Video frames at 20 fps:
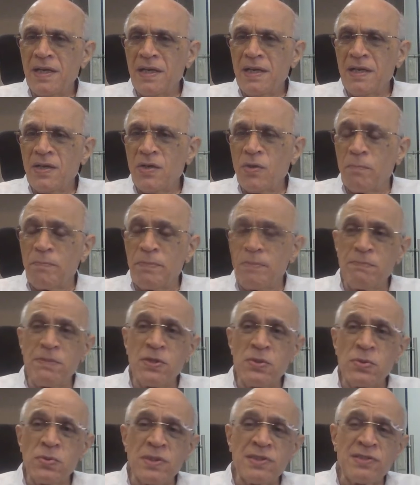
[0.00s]
So
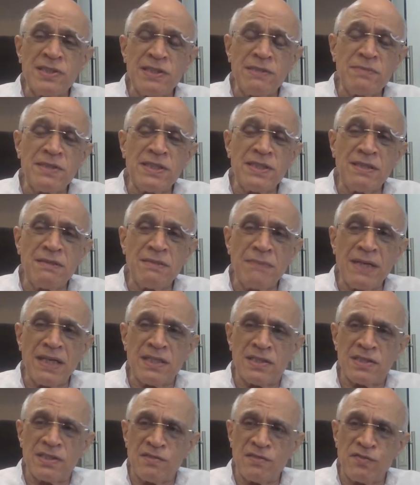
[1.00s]
people do the same thing in
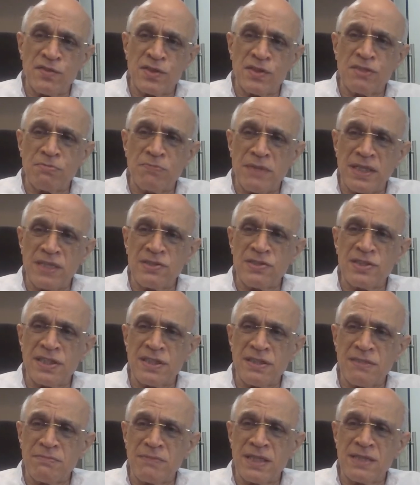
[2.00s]
marriage. The first marriage,
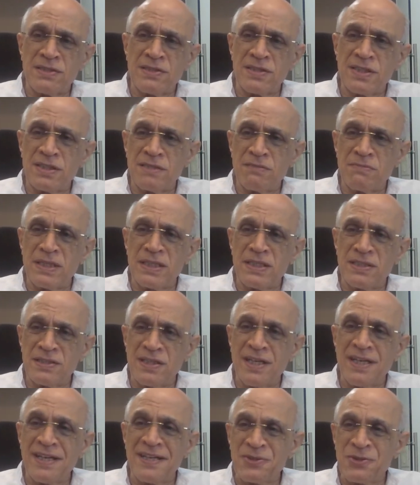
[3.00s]
second marriage, third
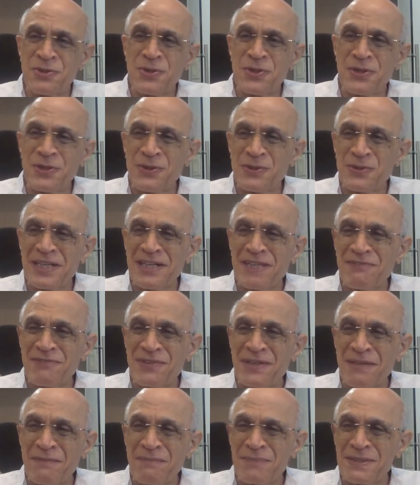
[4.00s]
marriage, they go on looking for
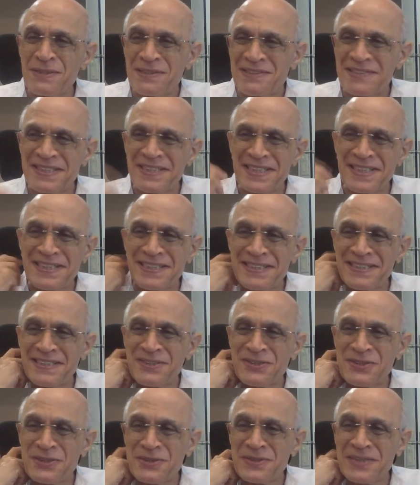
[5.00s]
happiness, thinking they're
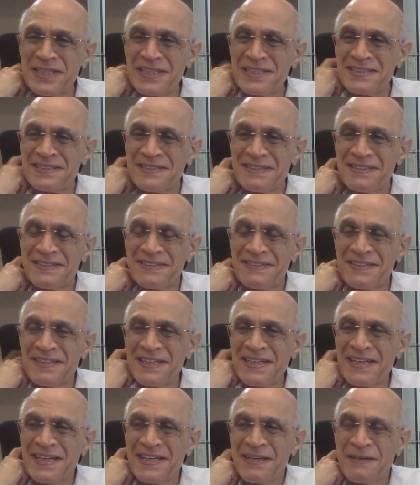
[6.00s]
going to get it.
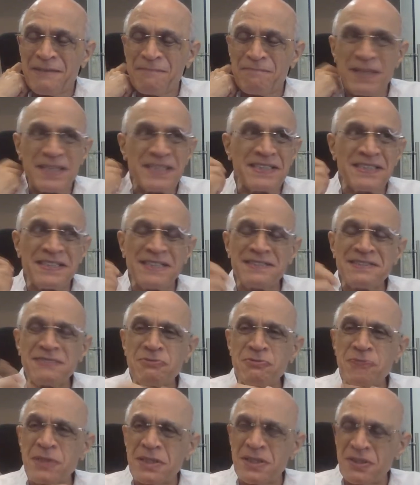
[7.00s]
But it doesn't
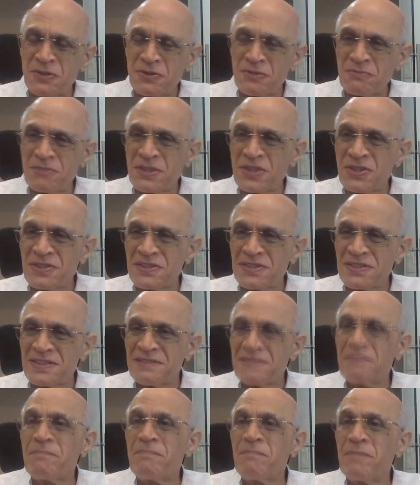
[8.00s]
work out, because
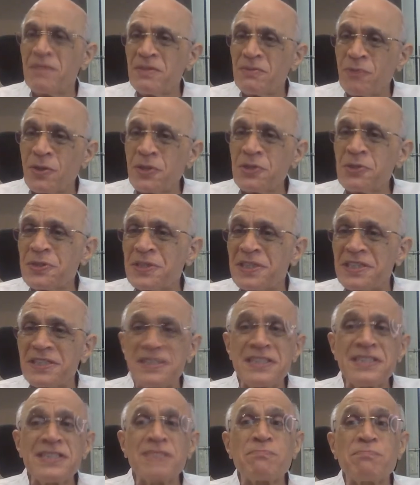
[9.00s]
what you're
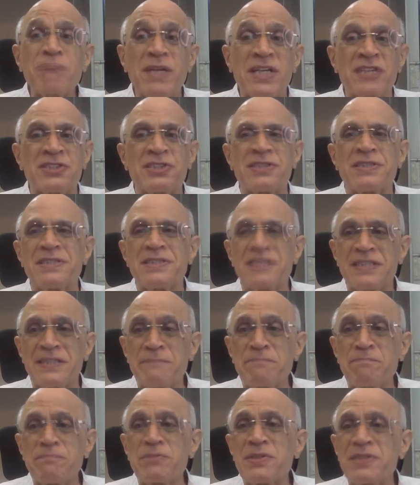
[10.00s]
getting is pleasure,
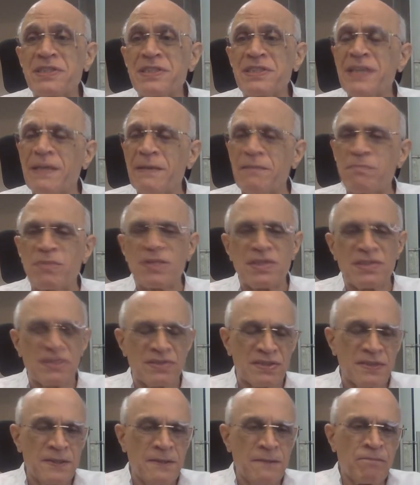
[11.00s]
temporary
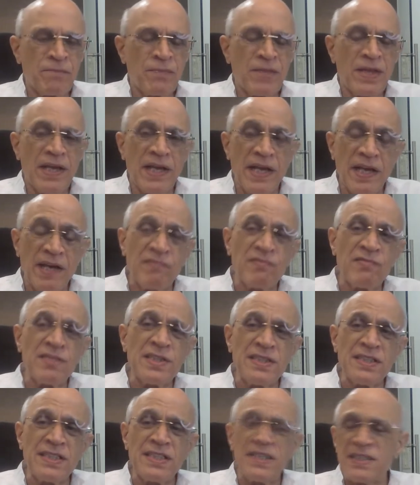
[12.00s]
happiness.
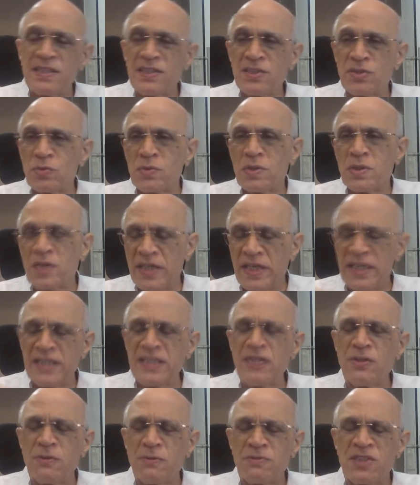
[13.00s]
Everything in this world,
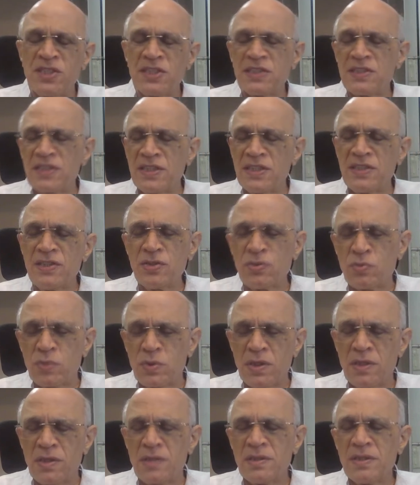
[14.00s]
any object in this world,